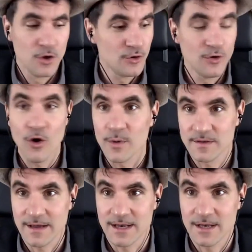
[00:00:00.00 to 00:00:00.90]
You know
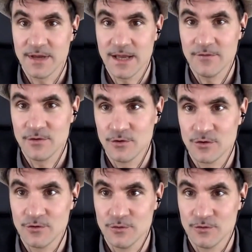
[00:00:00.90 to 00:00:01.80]
what kind of behavior you
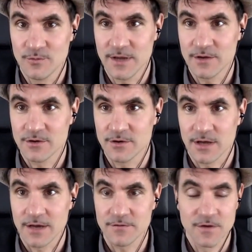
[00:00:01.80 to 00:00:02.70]
could do to better your
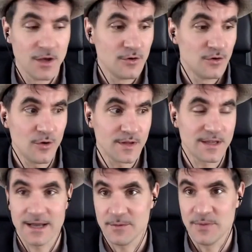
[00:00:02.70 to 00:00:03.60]
life. You know what
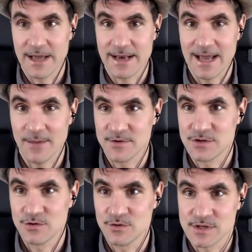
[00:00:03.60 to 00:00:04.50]
kind of bad
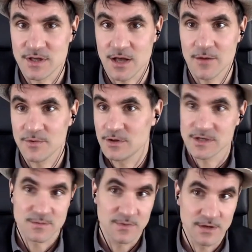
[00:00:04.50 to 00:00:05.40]
habits you could stop.
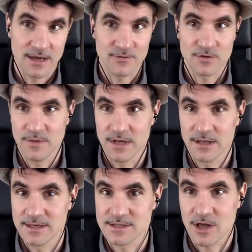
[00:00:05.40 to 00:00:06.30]
Doesn't mean you have to
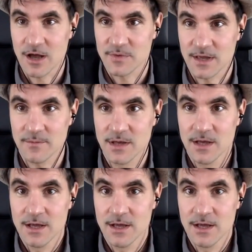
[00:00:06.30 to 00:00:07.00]
immediately stop them.